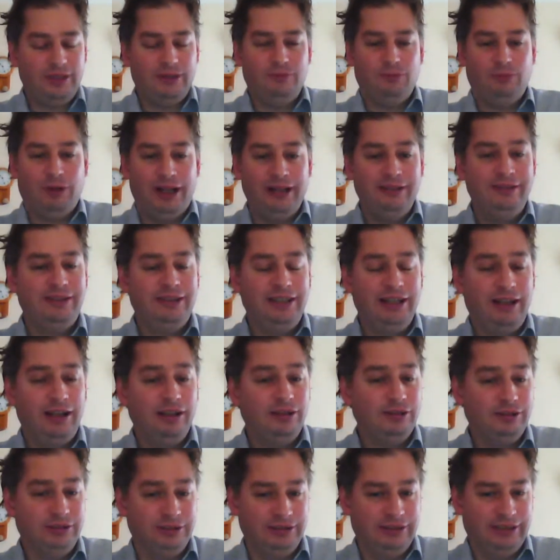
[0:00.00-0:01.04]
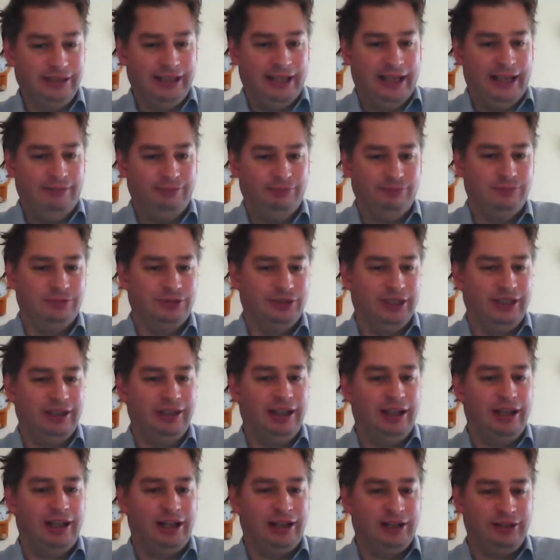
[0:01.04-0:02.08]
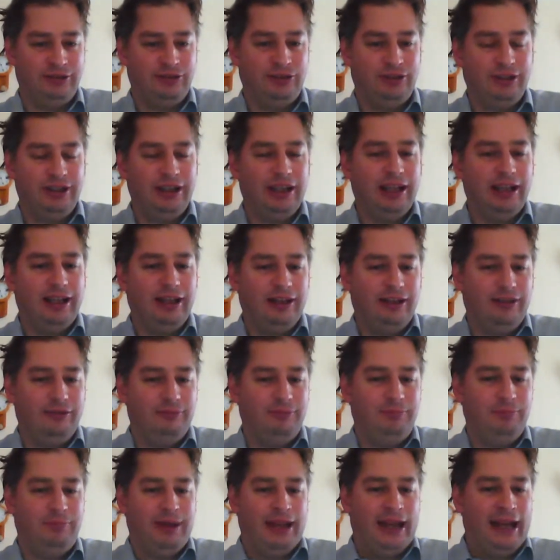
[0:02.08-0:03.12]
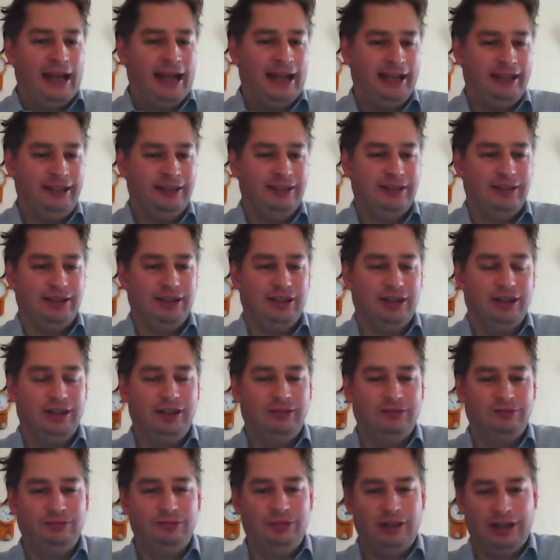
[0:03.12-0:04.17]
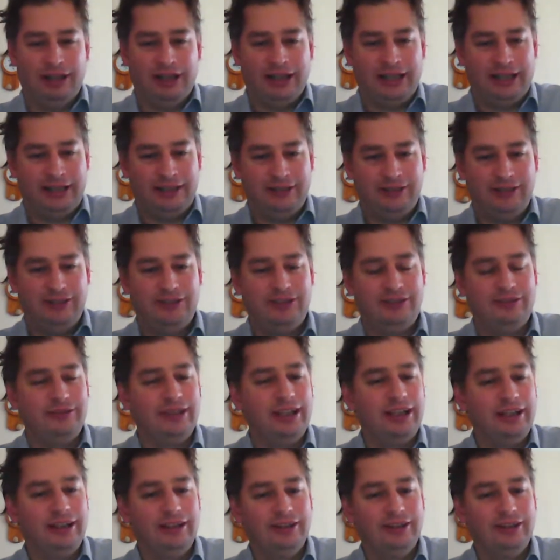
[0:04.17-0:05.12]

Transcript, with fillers: one thing I couldn't get was a large bag of rice,